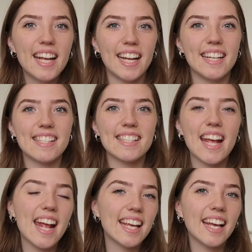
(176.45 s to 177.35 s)
is
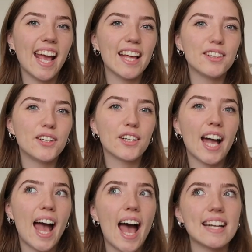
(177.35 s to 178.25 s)
taking a
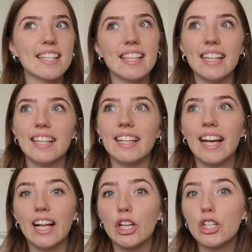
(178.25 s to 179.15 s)
look at the
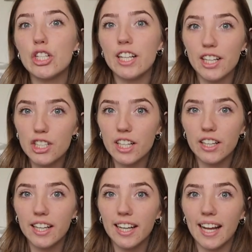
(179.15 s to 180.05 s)
English
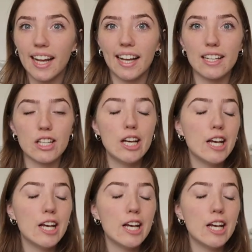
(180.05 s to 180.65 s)
dictionary and